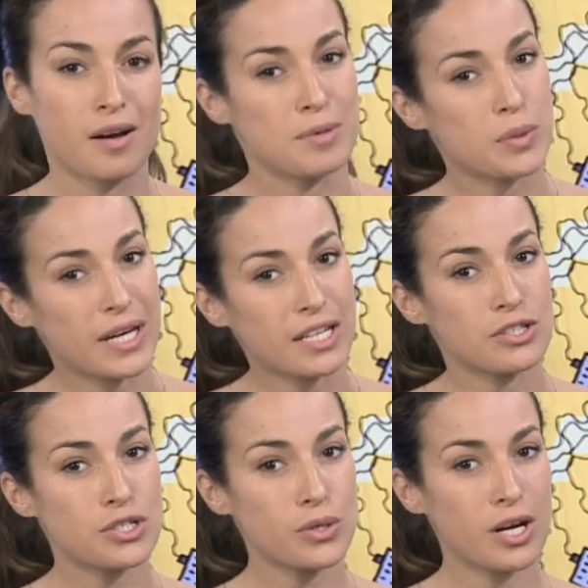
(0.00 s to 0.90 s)
between
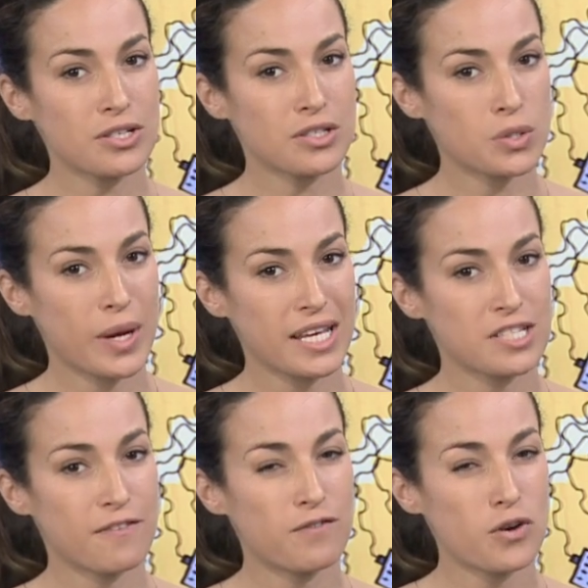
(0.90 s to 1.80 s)
$220
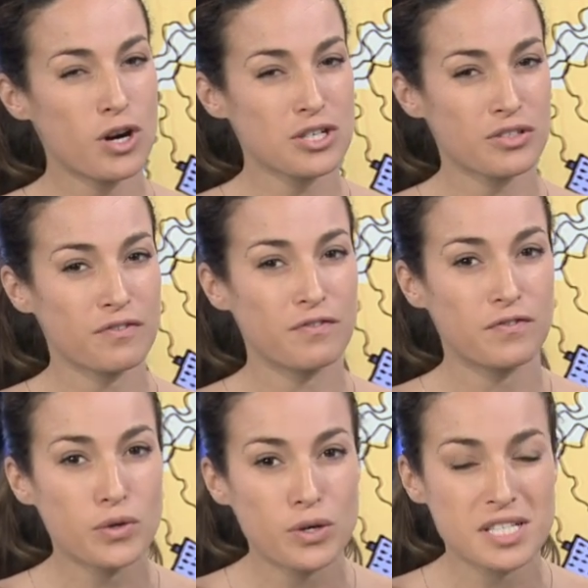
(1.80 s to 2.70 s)
to
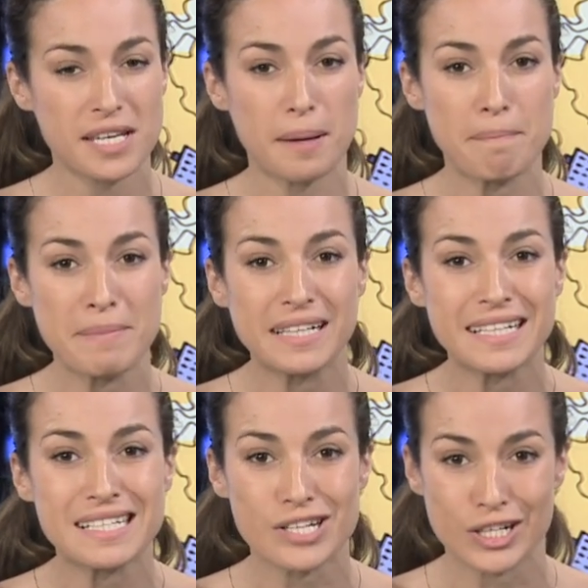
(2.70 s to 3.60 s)
$440
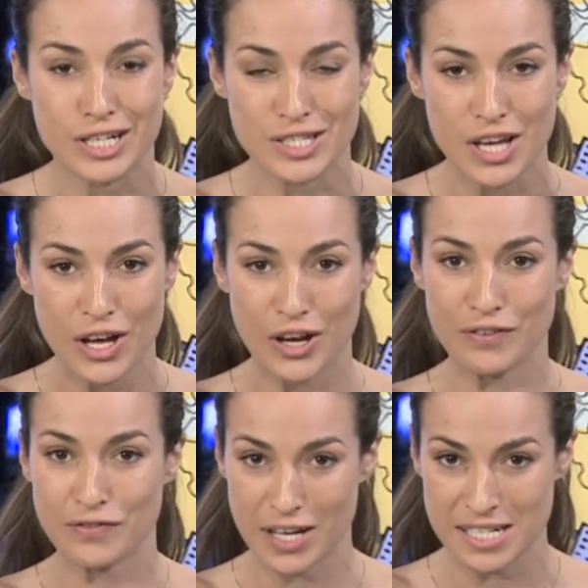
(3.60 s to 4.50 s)
million
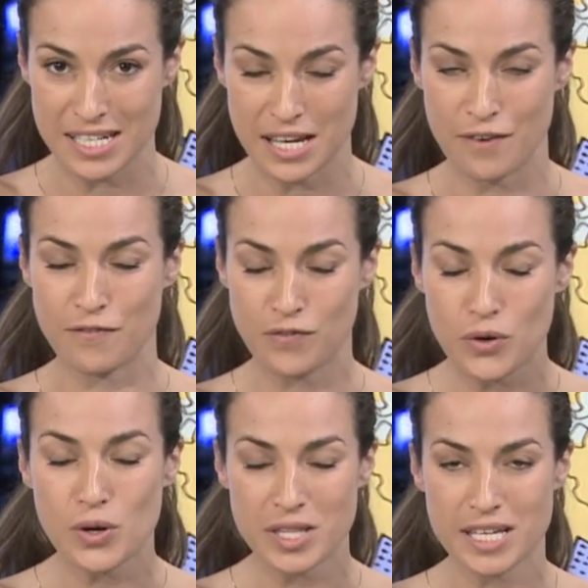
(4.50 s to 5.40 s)
of funding
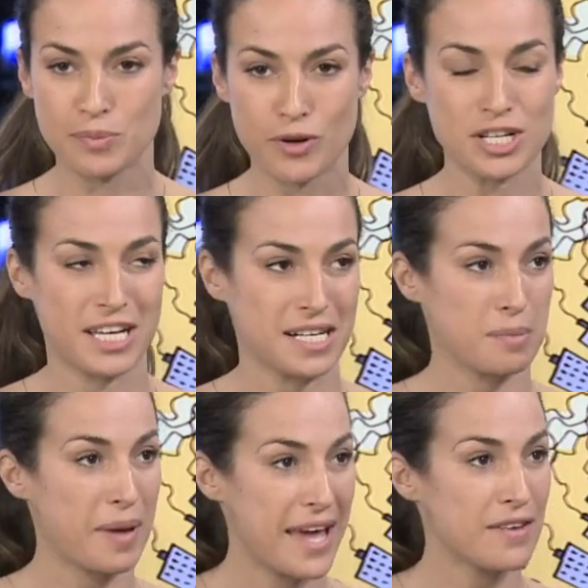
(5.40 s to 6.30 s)
for this project to
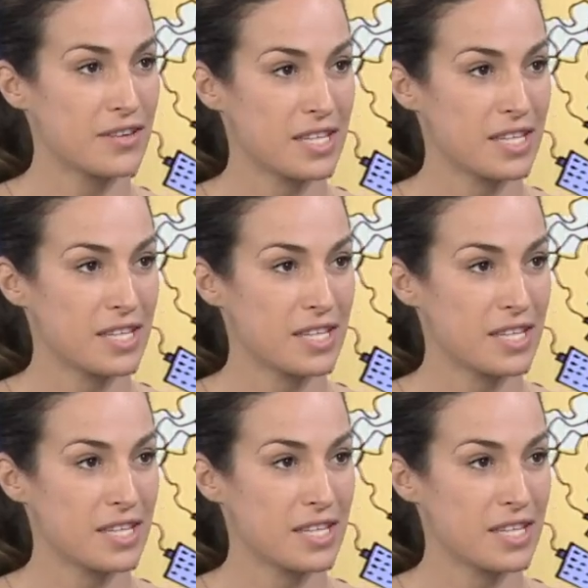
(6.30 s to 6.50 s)
pay for